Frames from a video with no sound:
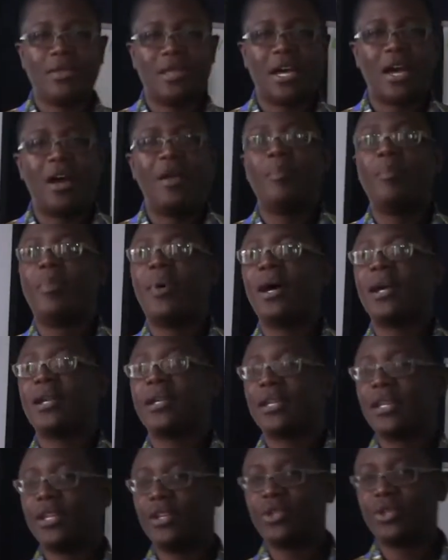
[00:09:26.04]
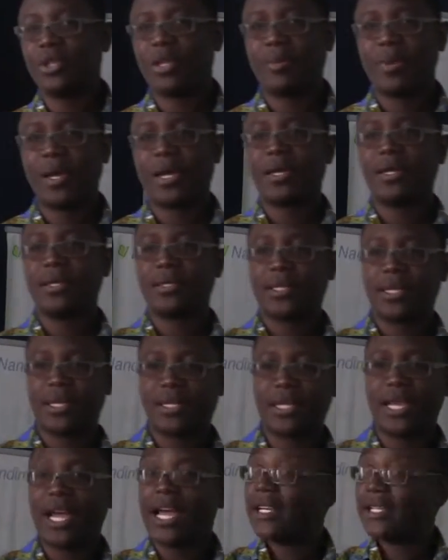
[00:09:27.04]
the unbanked into the banking
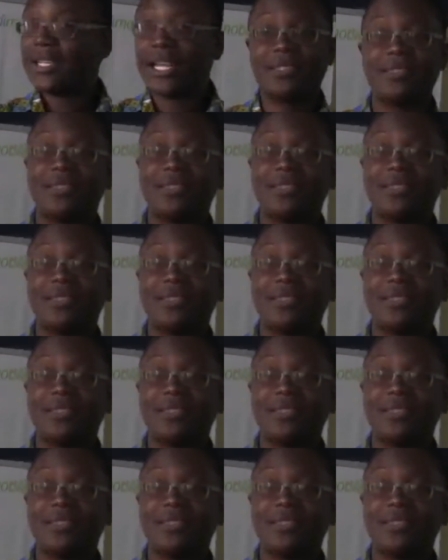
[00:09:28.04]
sector. That